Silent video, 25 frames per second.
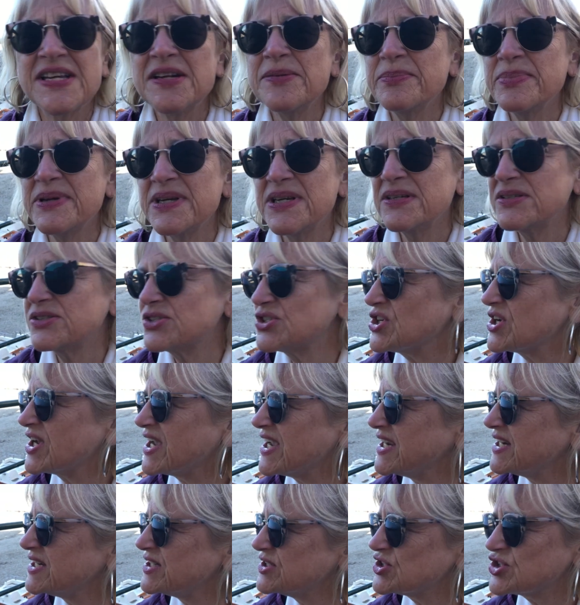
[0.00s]
can be
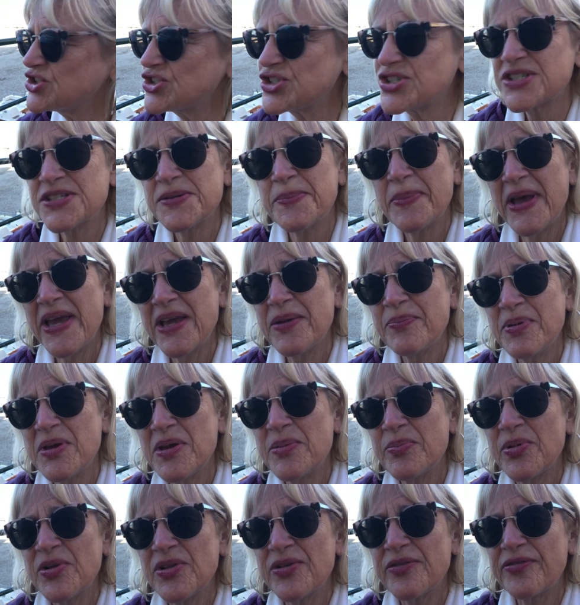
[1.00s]
changed to make
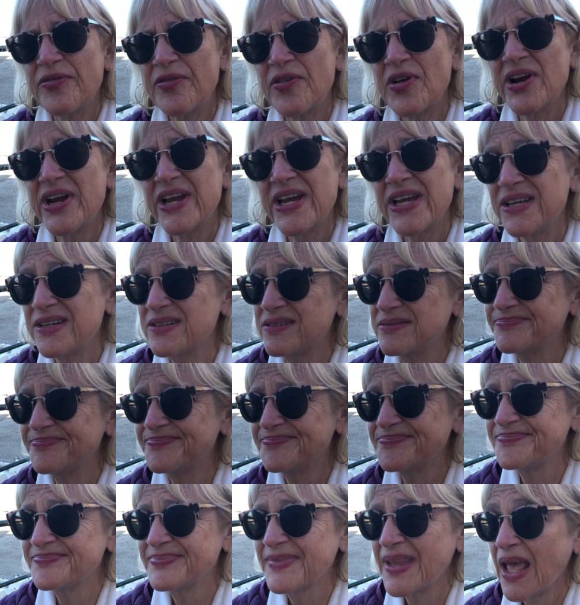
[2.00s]
people afraid.
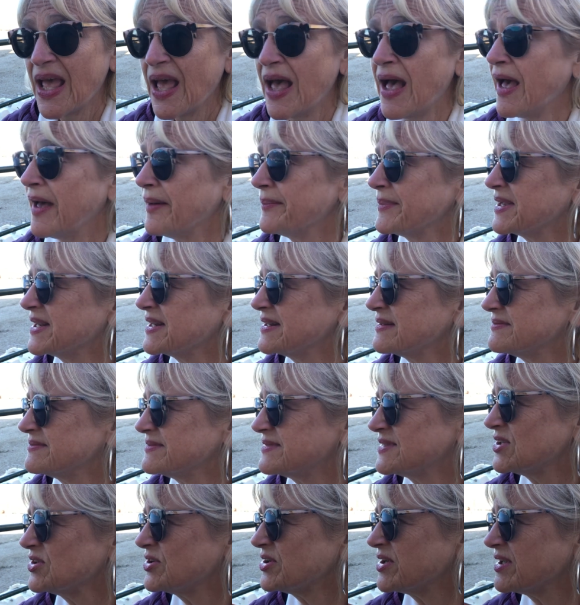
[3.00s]
I mean,
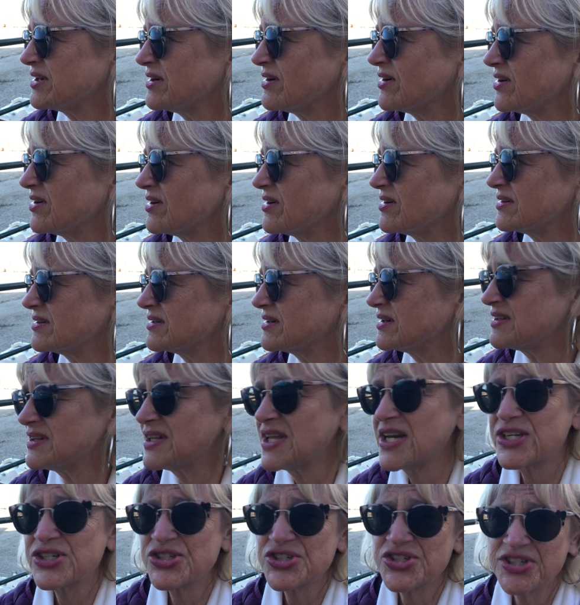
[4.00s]
look at our
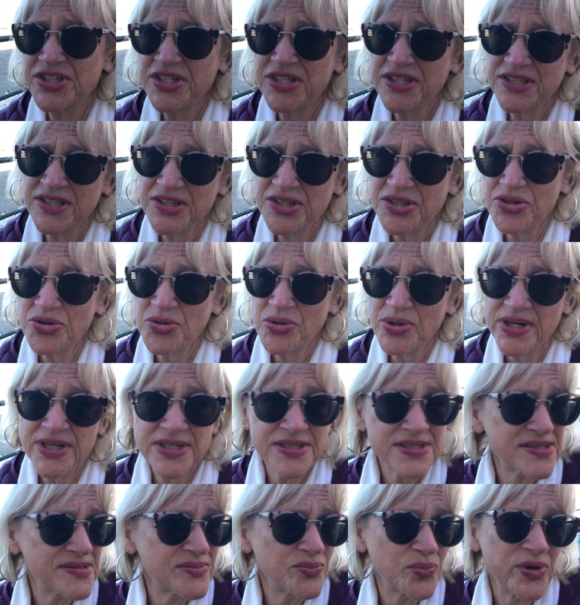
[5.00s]
election in the
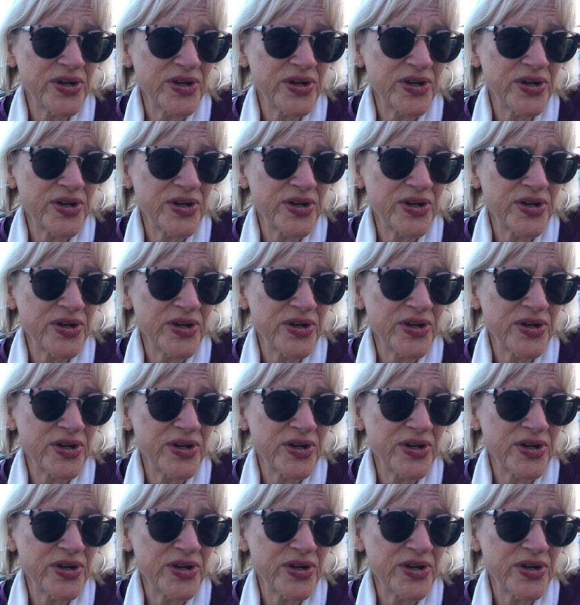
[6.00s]
US.